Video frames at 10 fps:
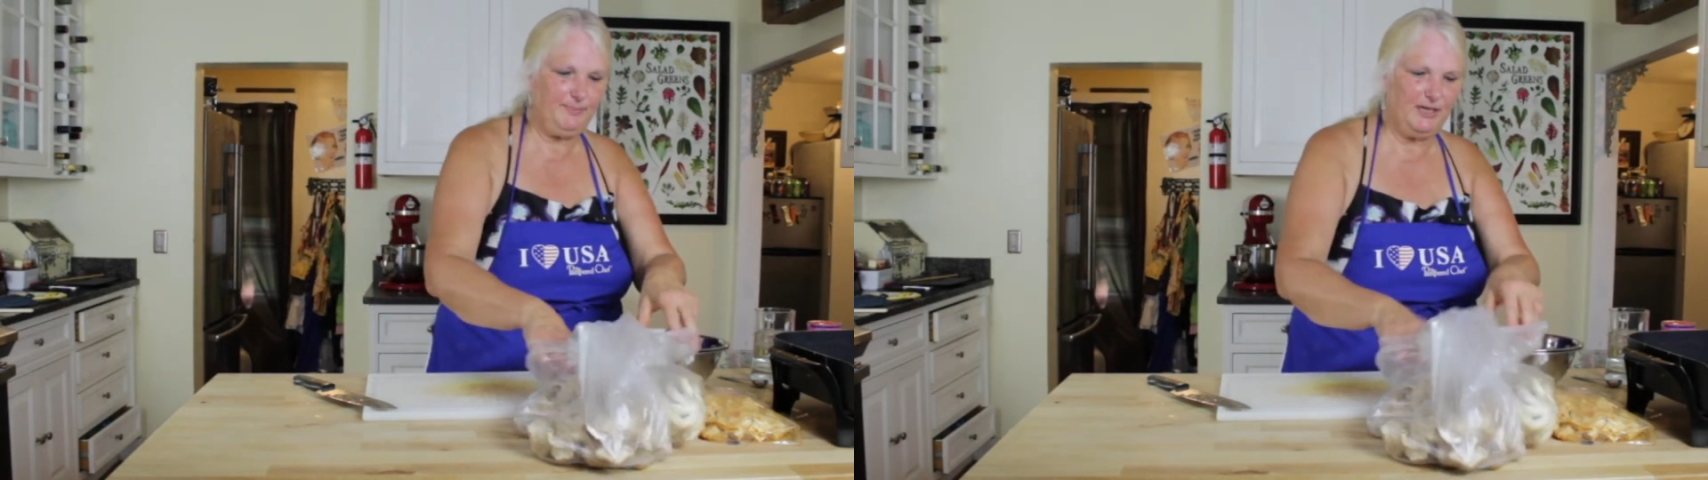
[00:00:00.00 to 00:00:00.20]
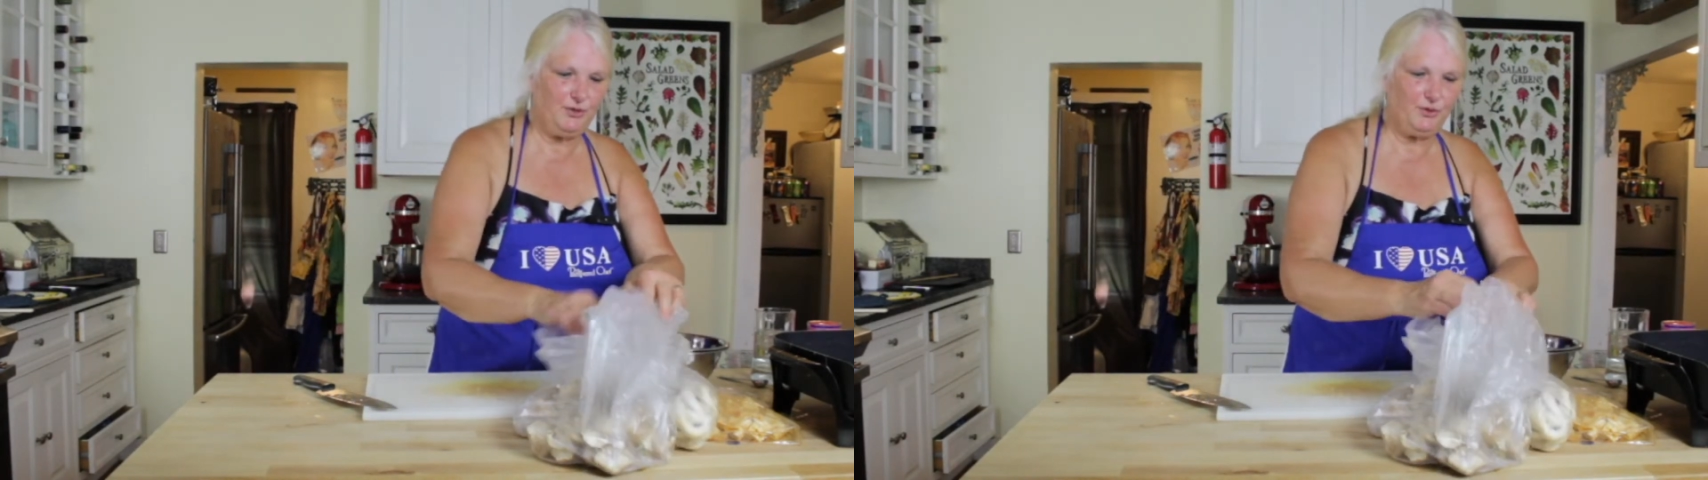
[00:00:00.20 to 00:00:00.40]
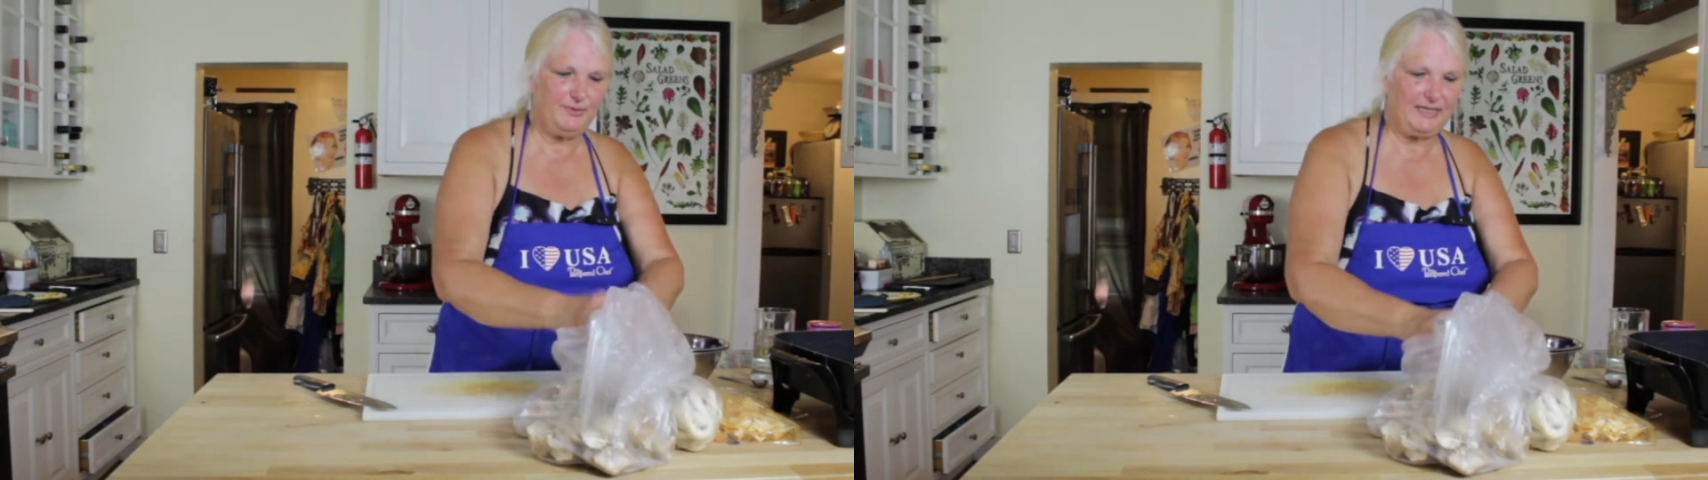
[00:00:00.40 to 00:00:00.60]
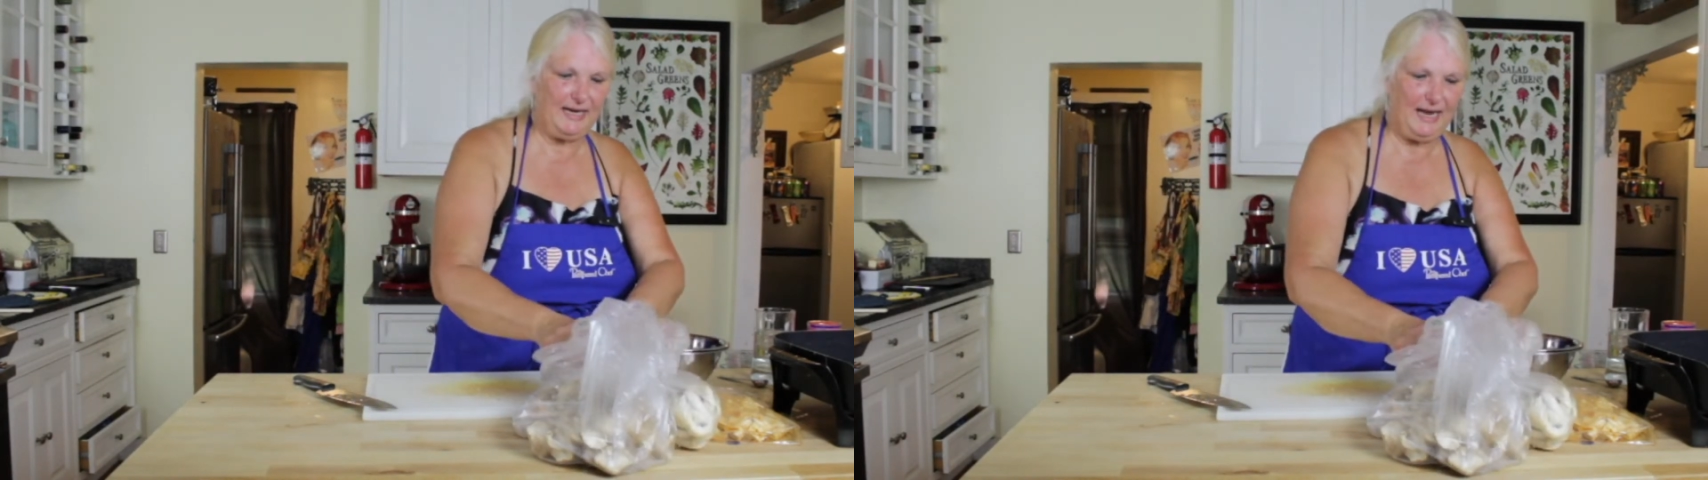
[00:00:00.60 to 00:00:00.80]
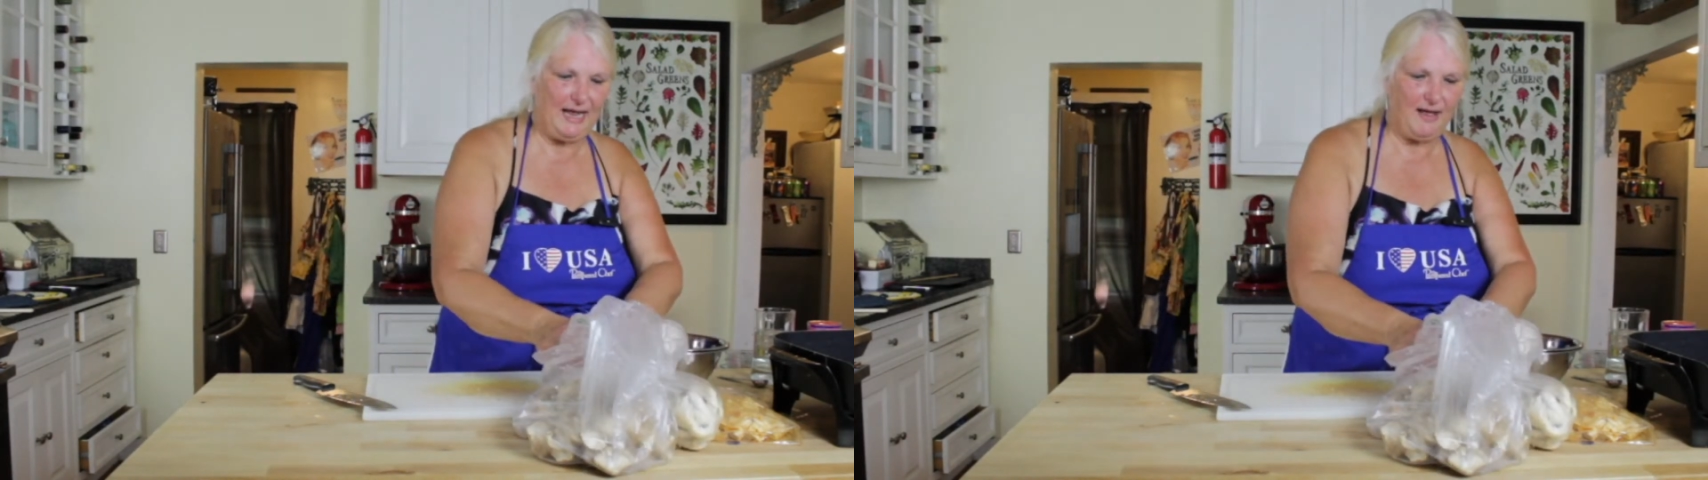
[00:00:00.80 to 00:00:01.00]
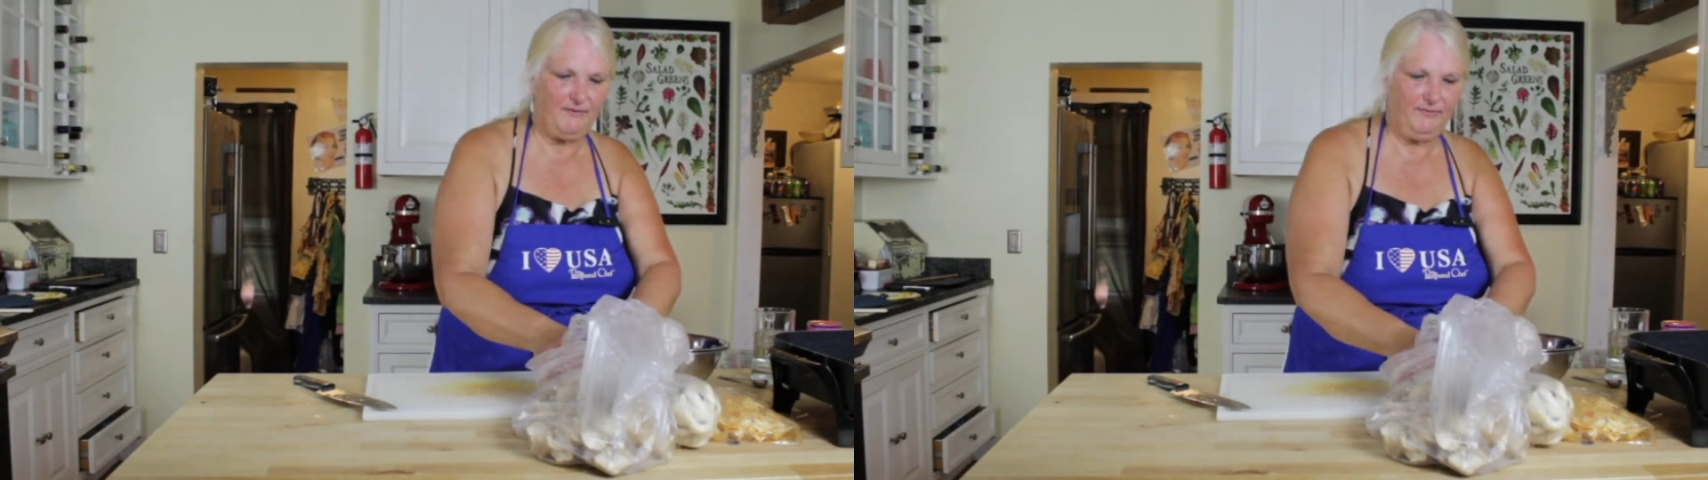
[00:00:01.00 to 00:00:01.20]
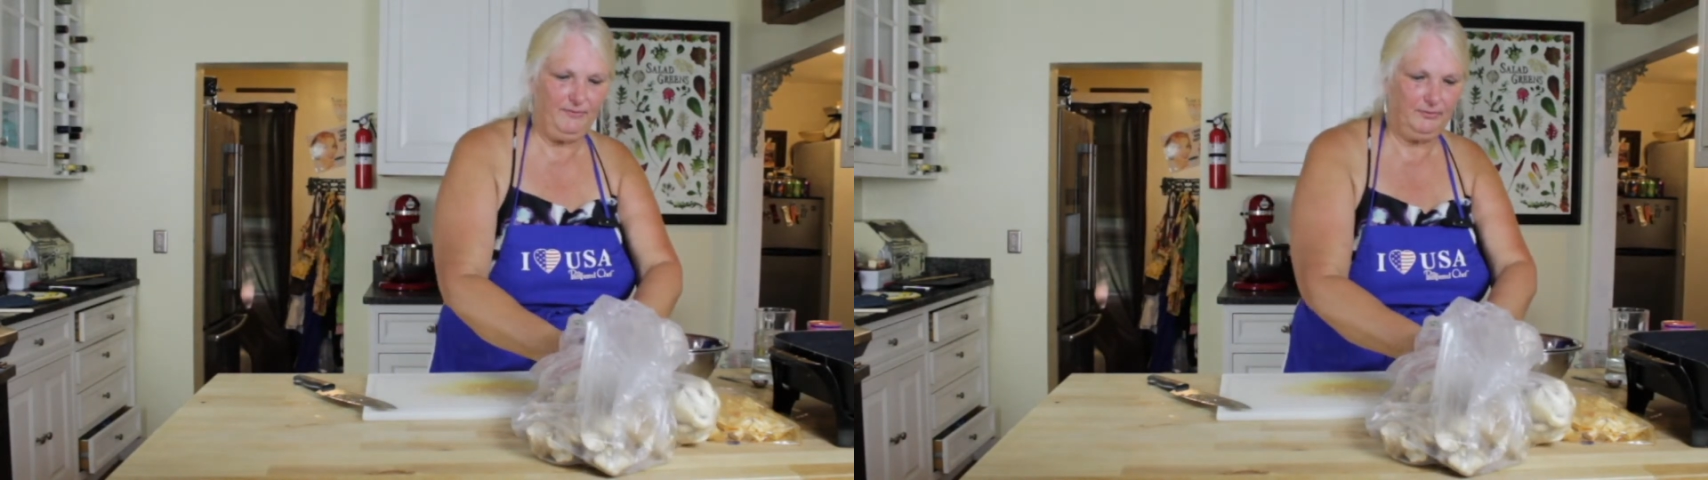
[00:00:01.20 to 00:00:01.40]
mushrooms I have,